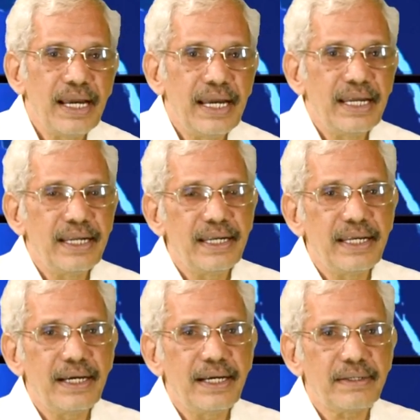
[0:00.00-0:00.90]
and
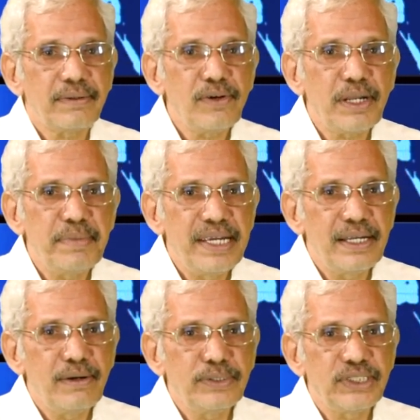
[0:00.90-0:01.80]

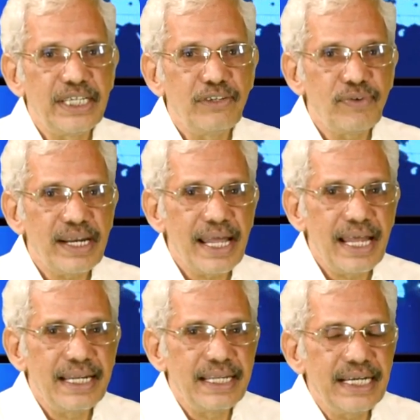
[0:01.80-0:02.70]
glutamine, leucine,
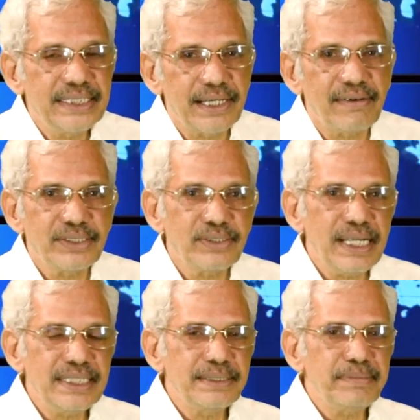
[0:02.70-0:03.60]
phenylalanine, etc. So,
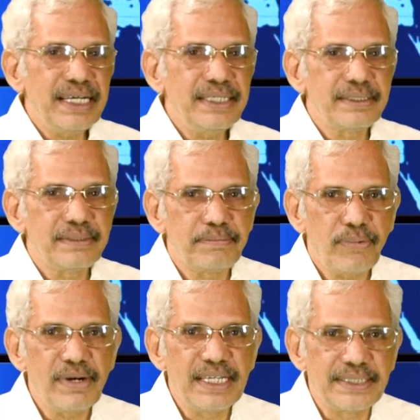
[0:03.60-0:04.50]
that is my
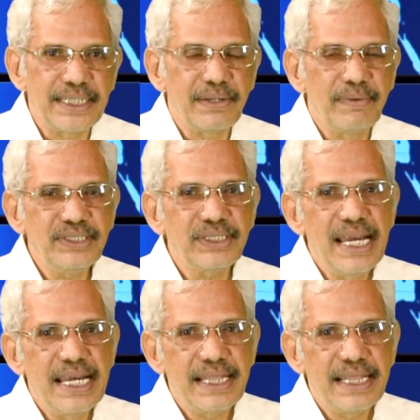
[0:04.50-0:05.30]
protein sequence.